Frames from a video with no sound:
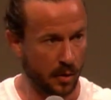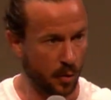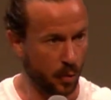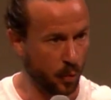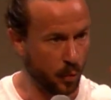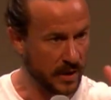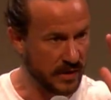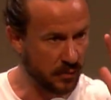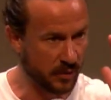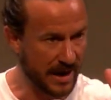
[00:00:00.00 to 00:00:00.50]

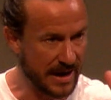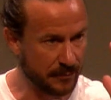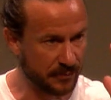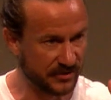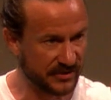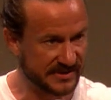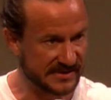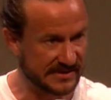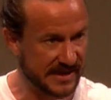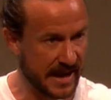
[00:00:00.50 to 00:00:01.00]
we were able to
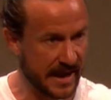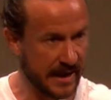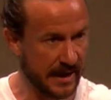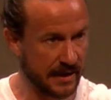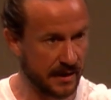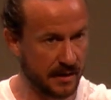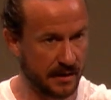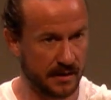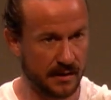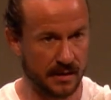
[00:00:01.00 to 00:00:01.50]

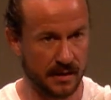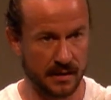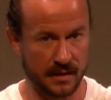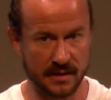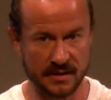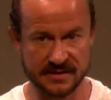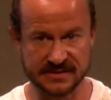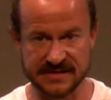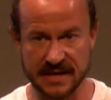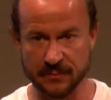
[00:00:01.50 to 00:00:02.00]
say,
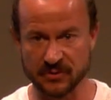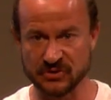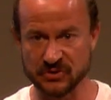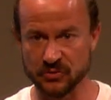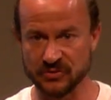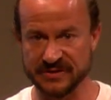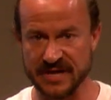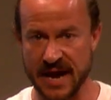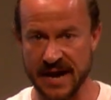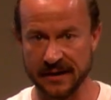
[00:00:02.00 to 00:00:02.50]

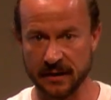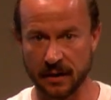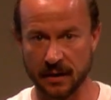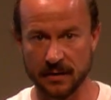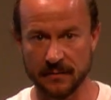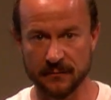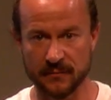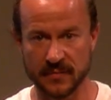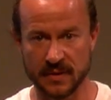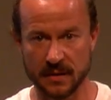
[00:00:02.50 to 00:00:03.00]
saber-toothed tiger,
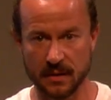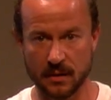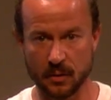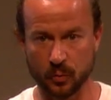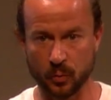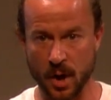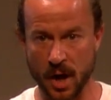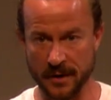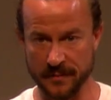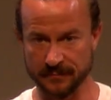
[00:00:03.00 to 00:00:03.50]

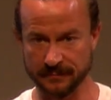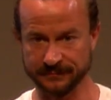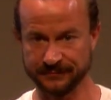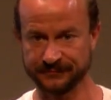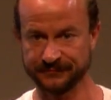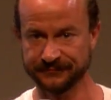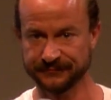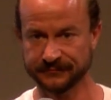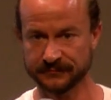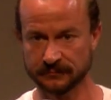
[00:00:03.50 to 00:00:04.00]
run.
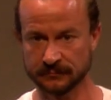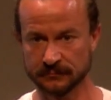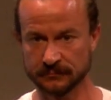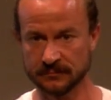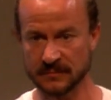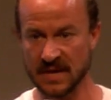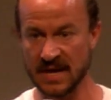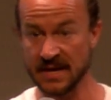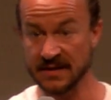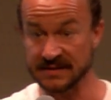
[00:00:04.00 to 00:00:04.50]

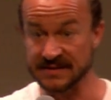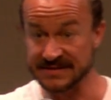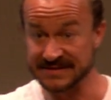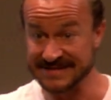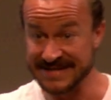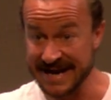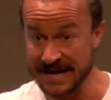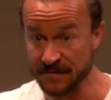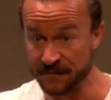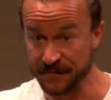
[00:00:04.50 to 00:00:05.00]

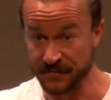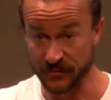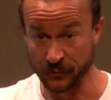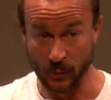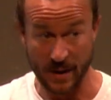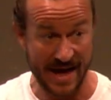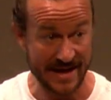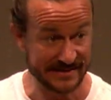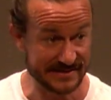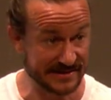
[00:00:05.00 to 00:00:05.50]
State of
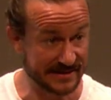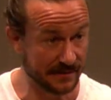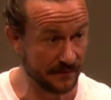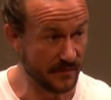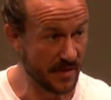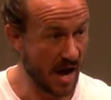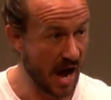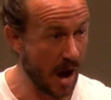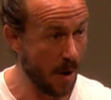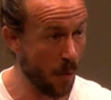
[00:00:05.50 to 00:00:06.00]
threat,
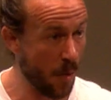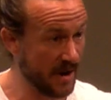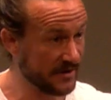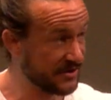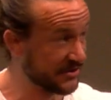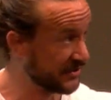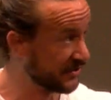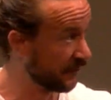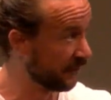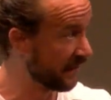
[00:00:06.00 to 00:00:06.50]
I want to
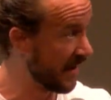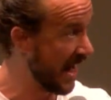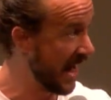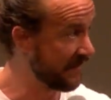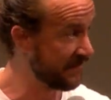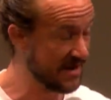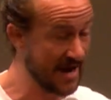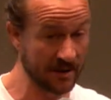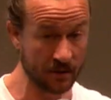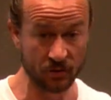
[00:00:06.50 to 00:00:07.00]
survive,
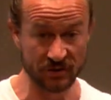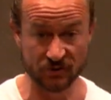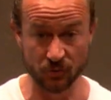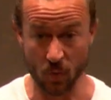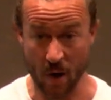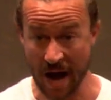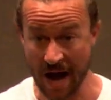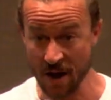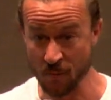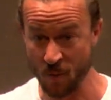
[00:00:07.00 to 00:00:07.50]
and not only do
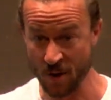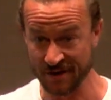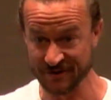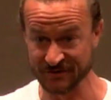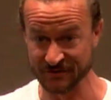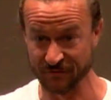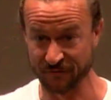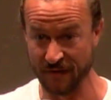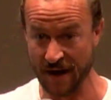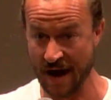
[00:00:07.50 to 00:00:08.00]
I want to
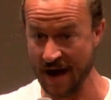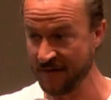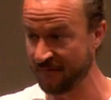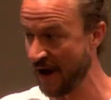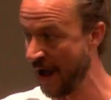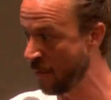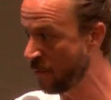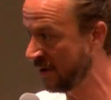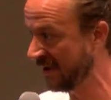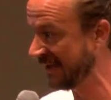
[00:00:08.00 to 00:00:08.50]
survive,
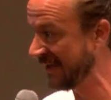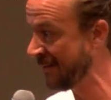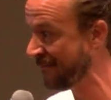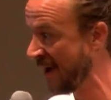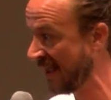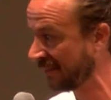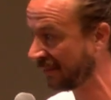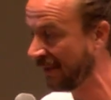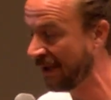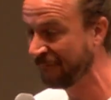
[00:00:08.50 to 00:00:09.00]
I want to keep my
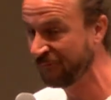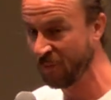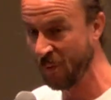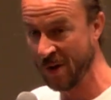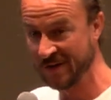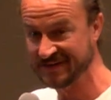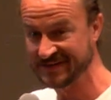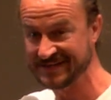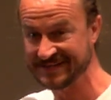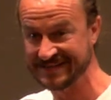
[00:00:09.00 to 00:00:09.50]
loved
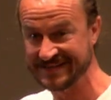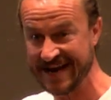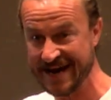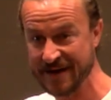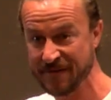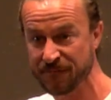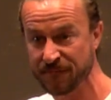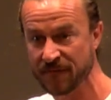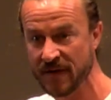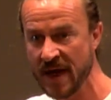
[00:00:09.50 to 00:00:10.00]
ones
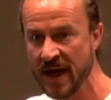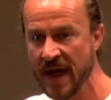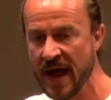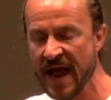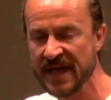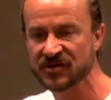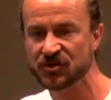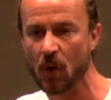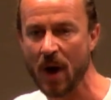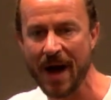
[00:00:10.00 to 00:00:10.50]
safe,
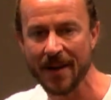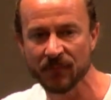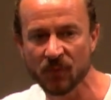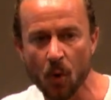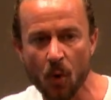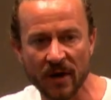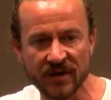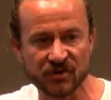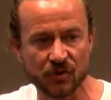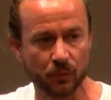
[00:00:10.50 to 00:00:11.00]
and so I'm
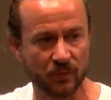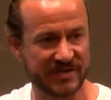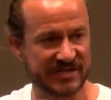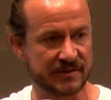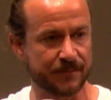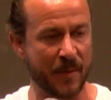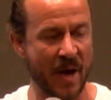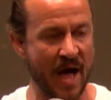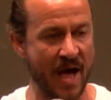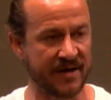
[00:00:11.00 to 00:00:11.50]
going to
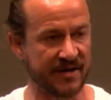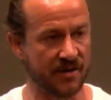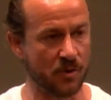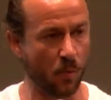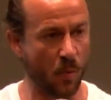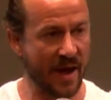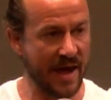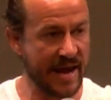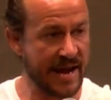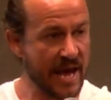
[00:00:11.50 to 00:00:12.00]
respond in a
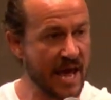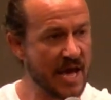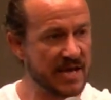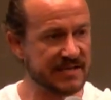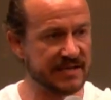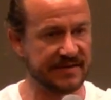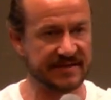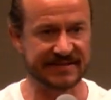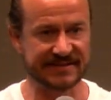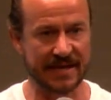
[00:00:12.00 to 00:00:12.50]
way to
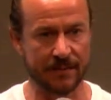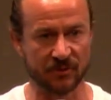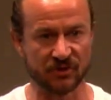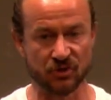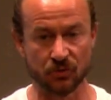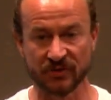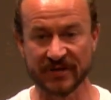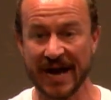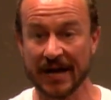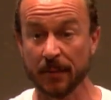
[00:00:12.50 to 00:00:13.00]
this
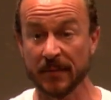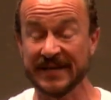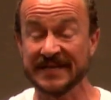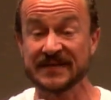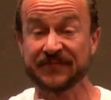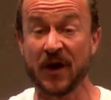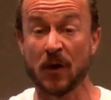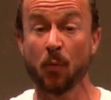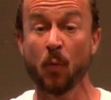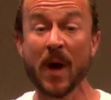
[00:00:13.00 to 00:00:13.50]
saber-toothed tiger, because if
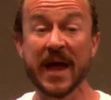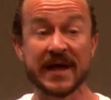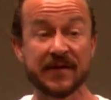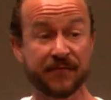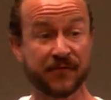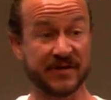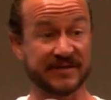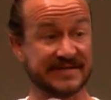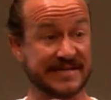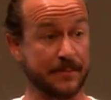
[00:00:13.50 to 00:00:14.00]
I wait for
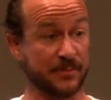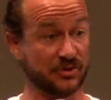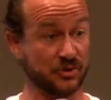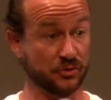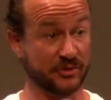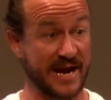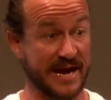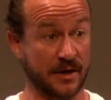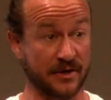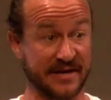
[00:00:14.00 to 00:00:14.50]
the saber-toothed
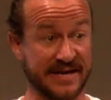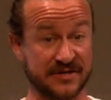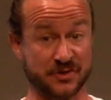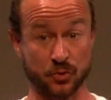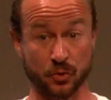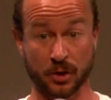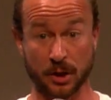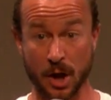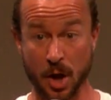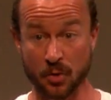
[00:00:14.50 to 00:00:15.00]
tiger to get too
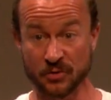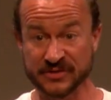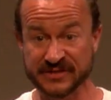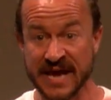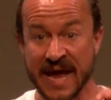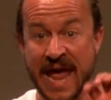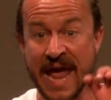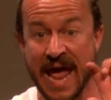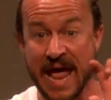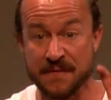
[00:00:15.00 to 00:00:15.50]
close
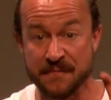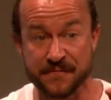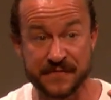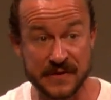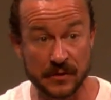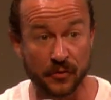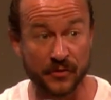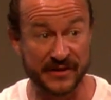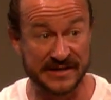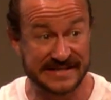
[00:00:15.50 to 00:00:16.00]
and
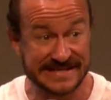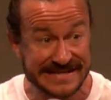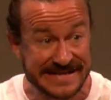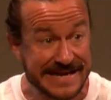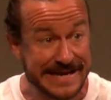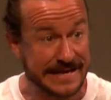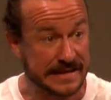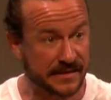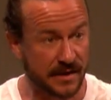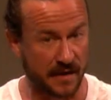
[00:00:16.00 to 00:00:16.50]
feel the
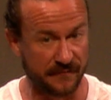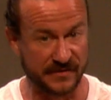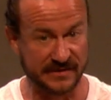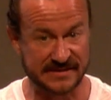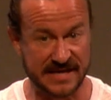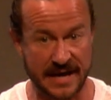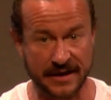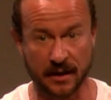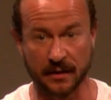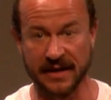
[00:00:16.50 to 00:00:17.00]
teeth of the
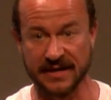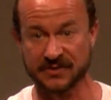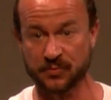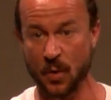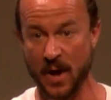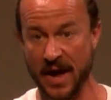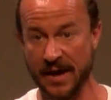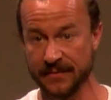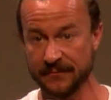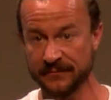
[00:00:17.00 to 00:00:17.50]
tiger, guess
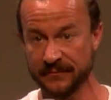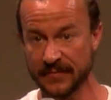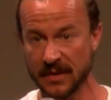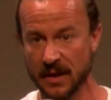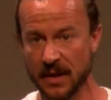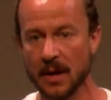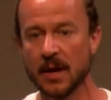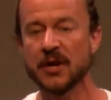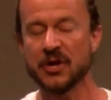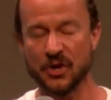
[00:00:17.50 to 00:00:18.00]
what?
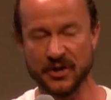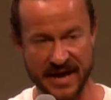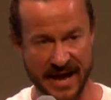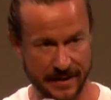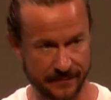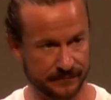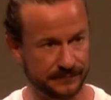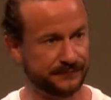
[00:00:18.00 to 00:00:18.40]
You're dead.